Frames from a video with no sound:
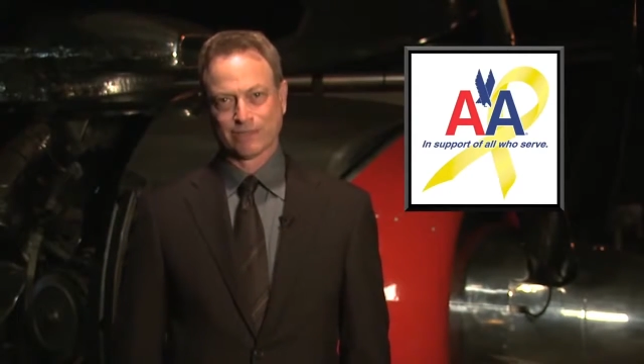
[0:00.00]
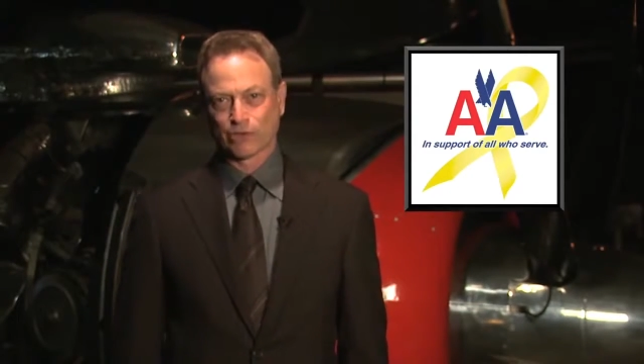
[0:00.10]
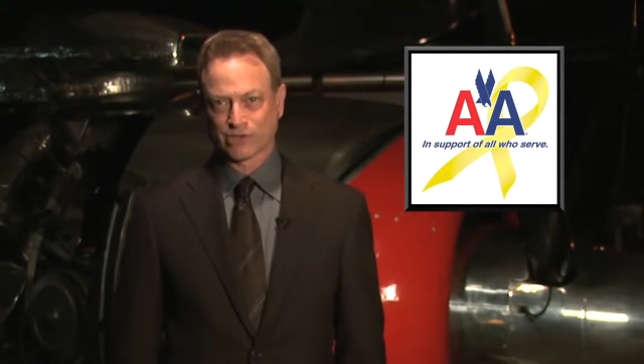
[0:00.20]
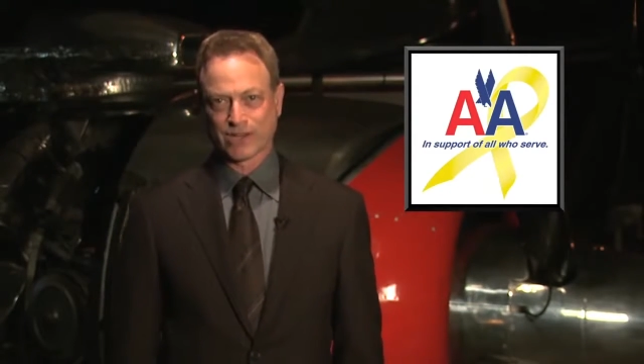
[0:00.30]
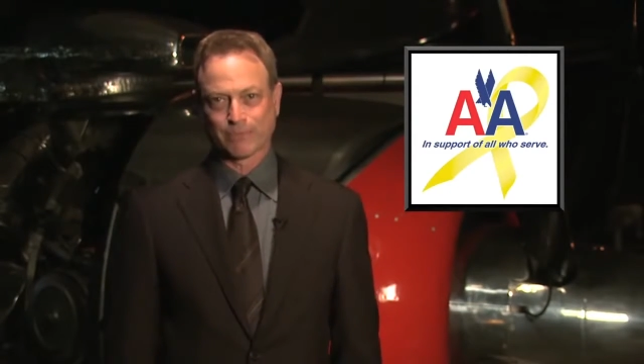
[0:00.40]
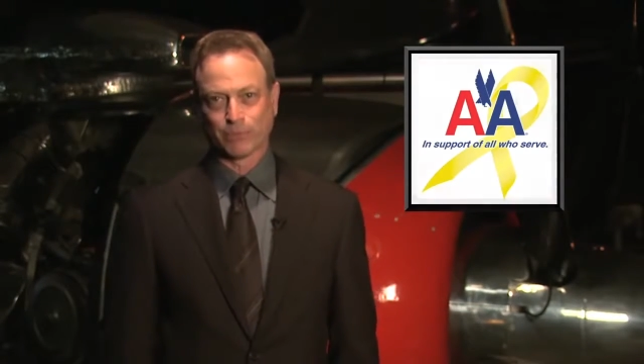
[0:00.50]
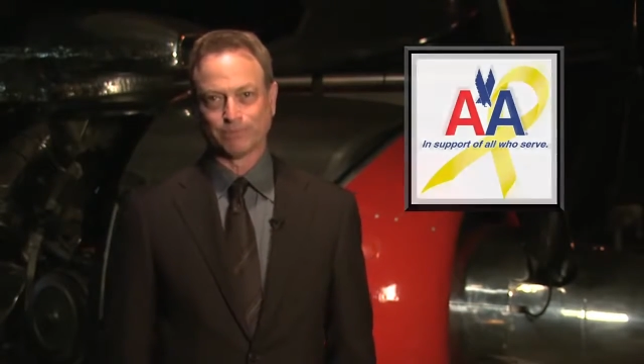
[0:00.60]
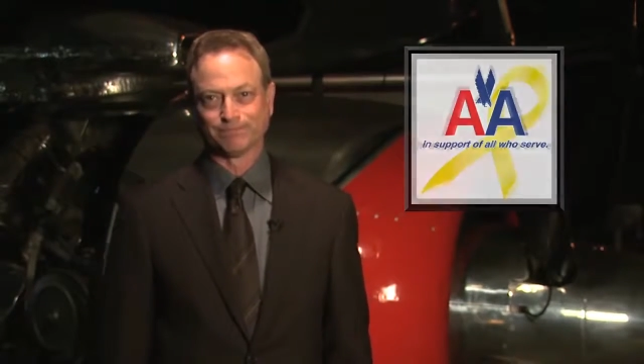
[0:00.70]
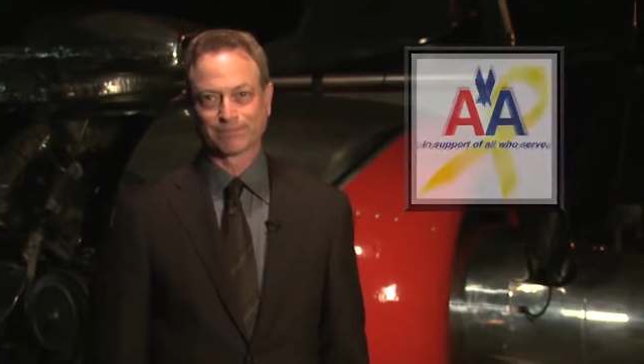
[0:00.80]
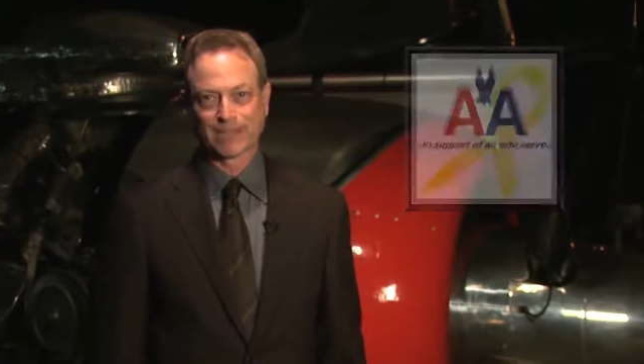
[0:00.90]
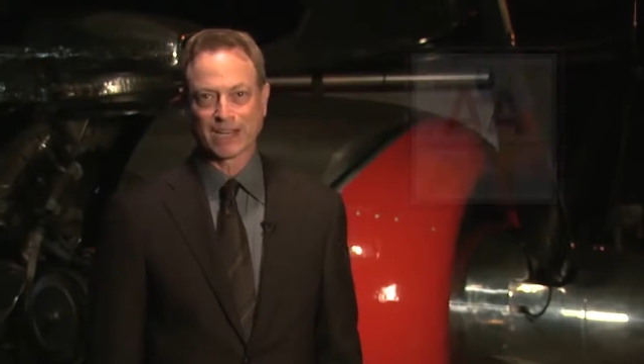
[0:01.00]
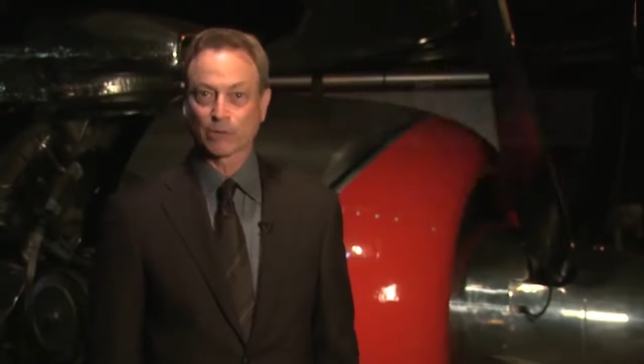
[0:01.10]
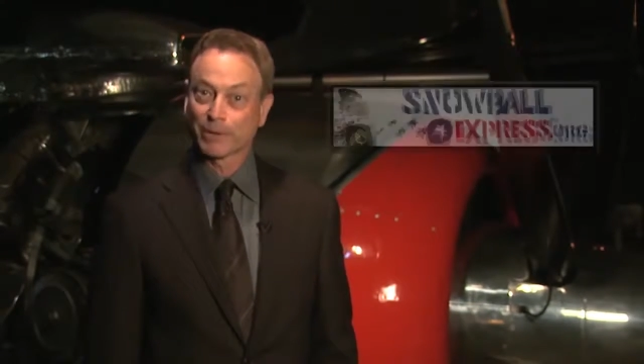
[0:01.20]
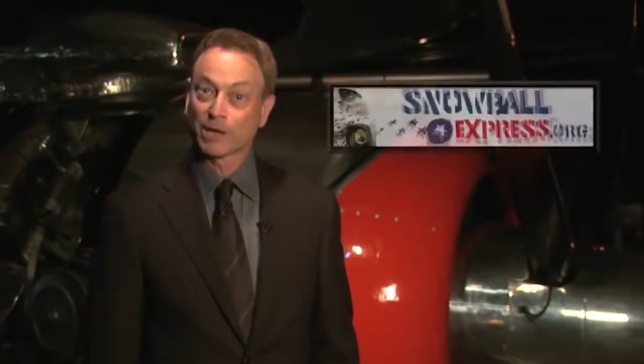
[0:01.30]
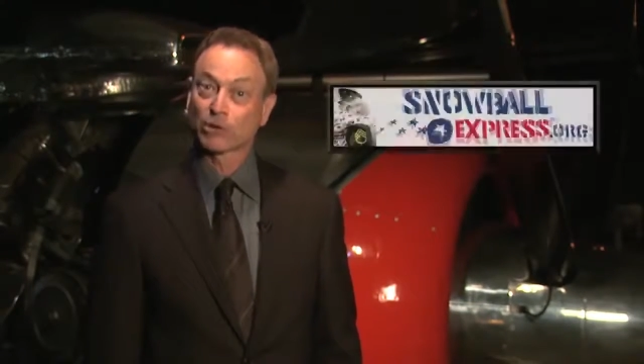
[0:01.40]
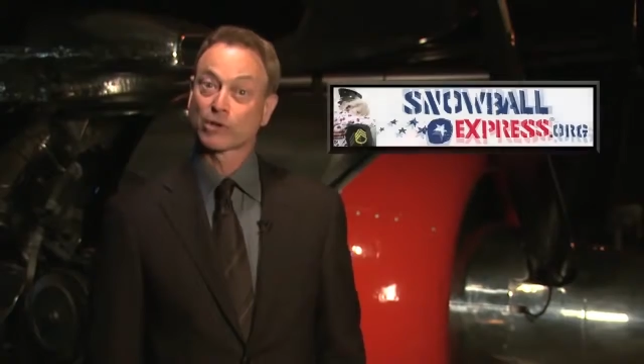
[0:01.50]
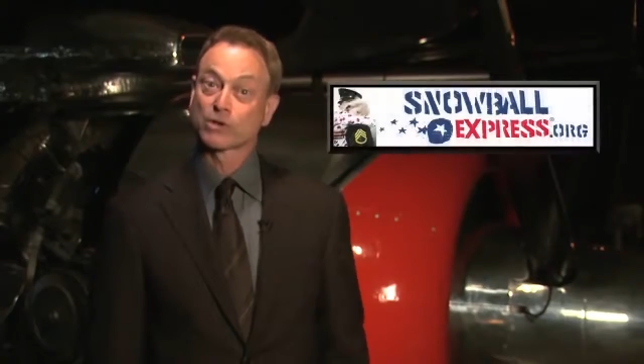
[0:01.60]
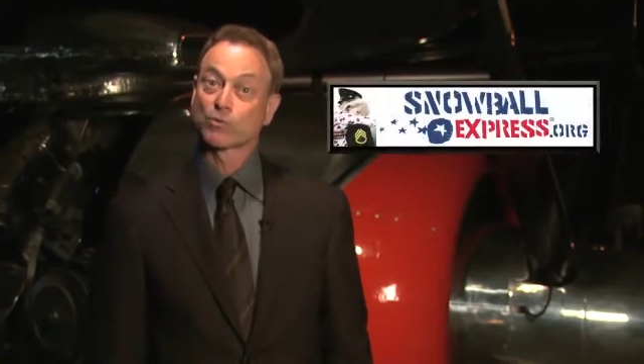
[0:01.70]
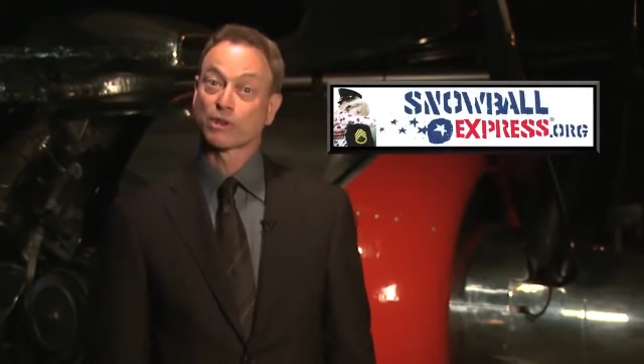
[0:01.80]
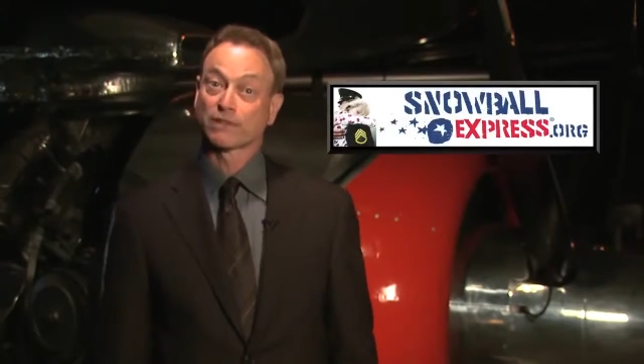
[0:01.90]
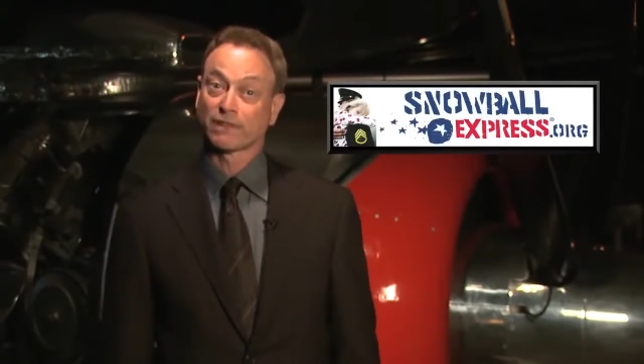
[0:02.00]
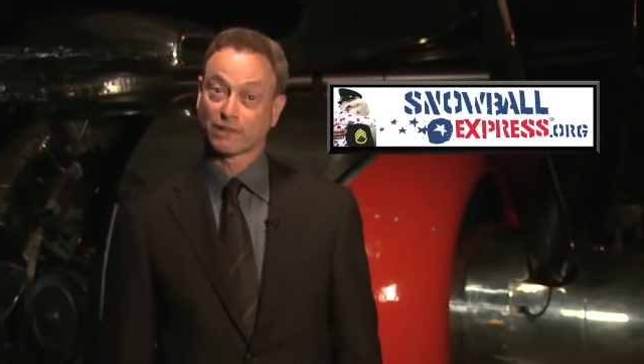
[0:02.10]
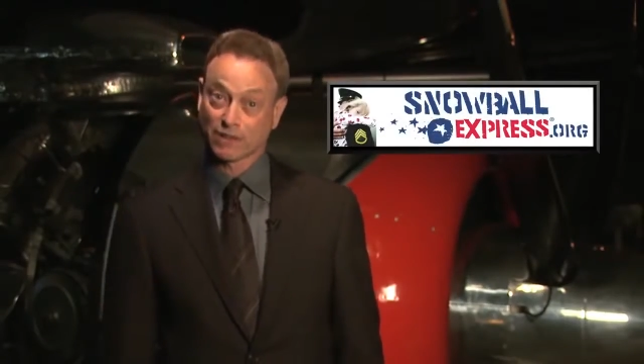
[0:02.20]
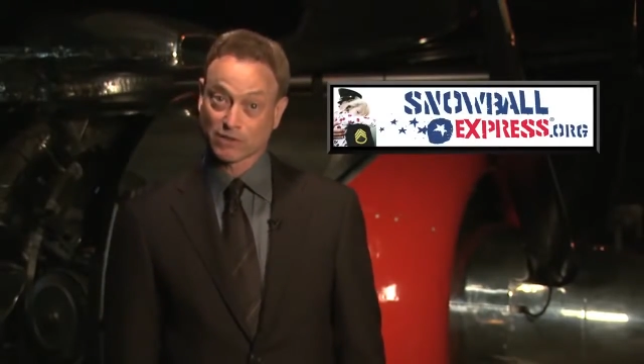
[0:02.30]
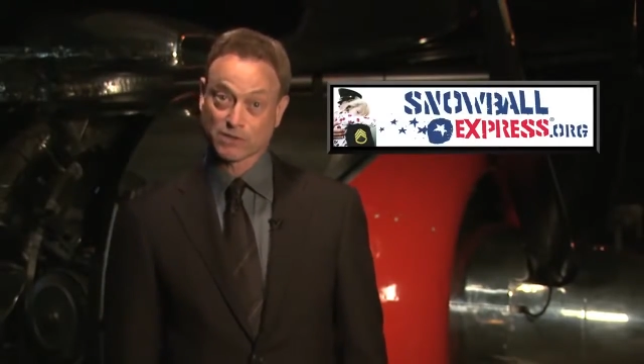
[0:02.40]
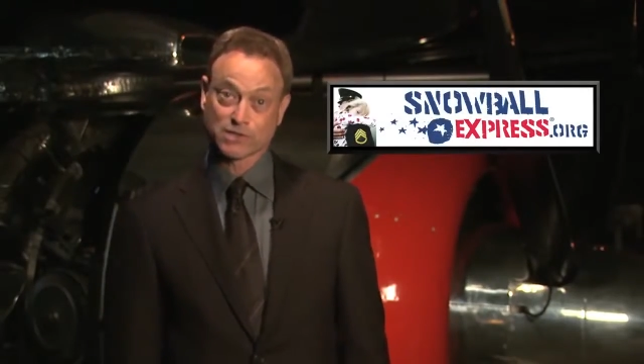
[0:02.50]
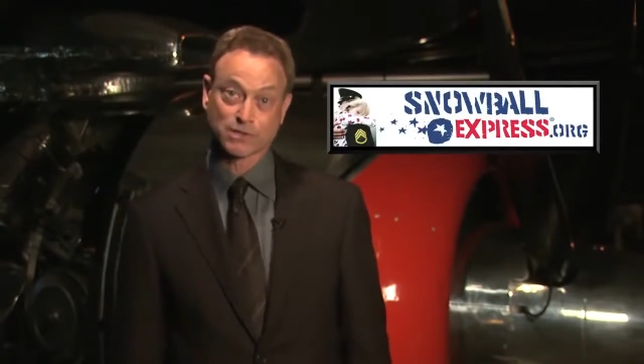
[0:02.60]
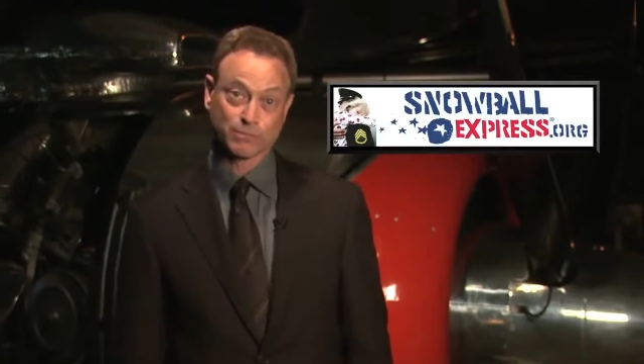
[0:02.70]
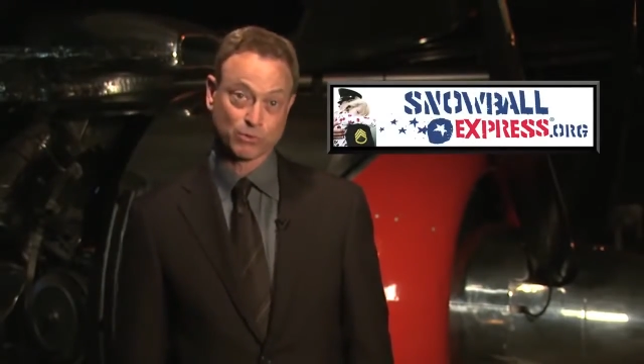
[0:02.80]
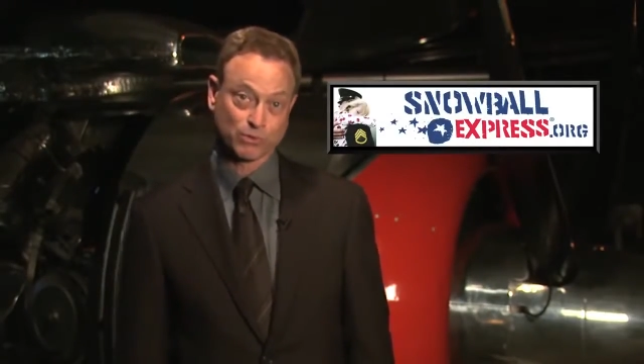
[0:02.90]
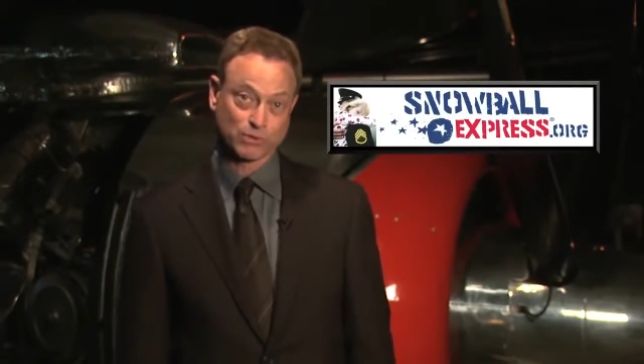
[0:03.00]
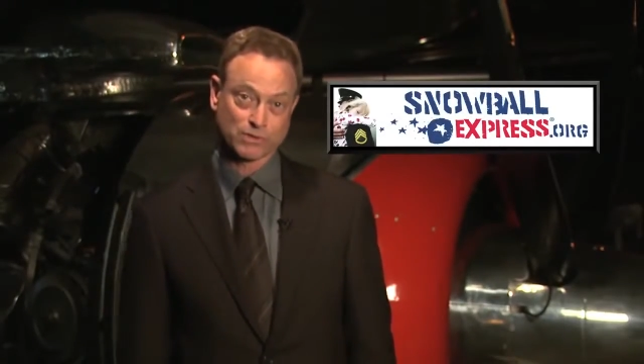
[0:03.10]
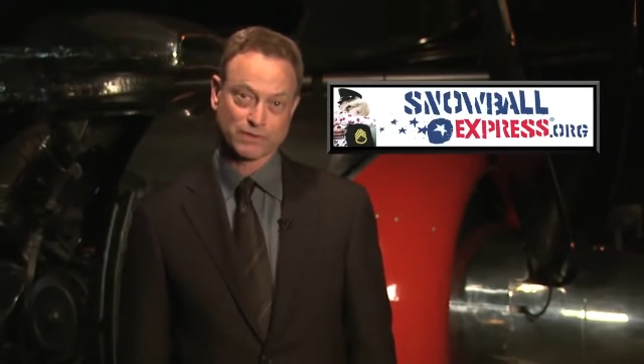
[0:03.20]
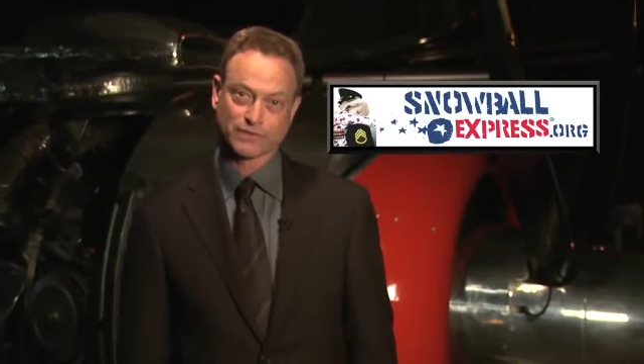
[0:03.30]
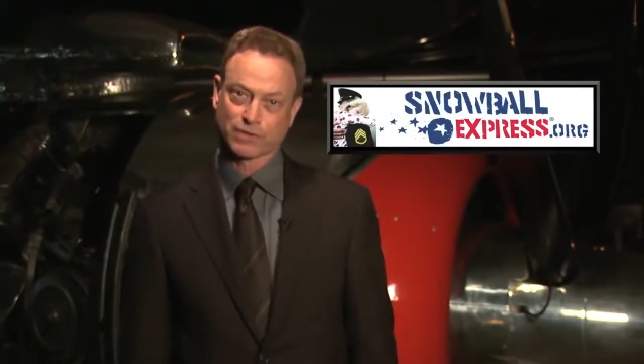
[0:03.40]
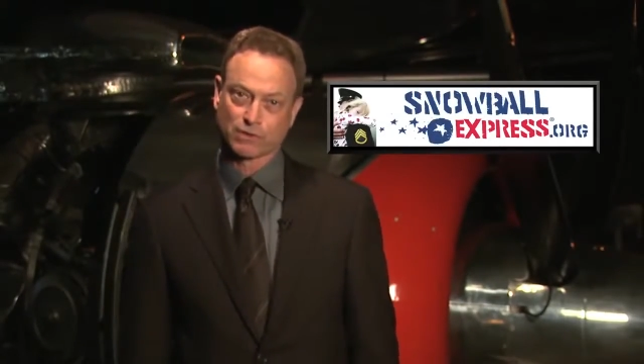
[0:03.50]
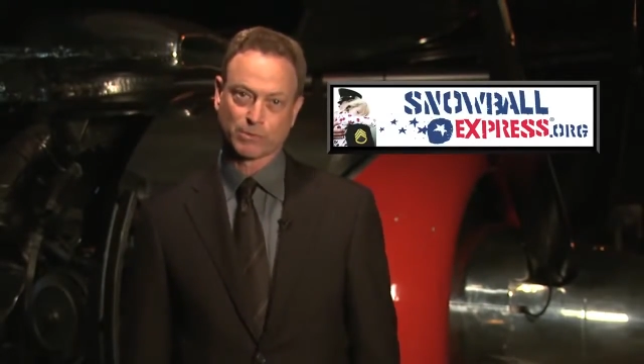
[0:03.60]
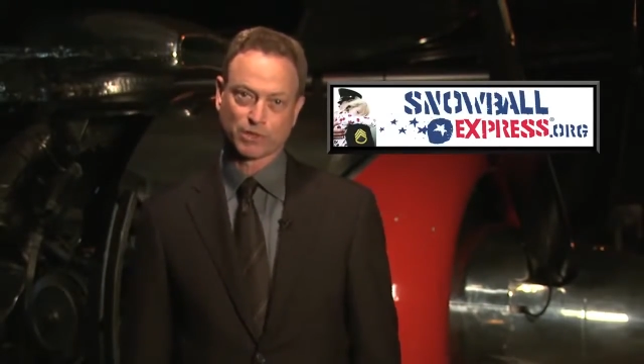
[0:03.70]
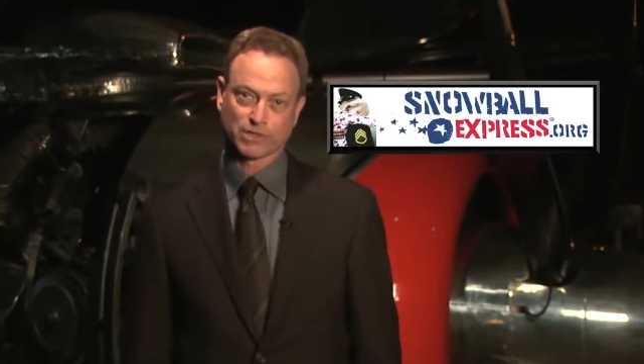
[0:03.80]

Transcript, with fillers: For example, Air Power is one of the largest supporters of Snowball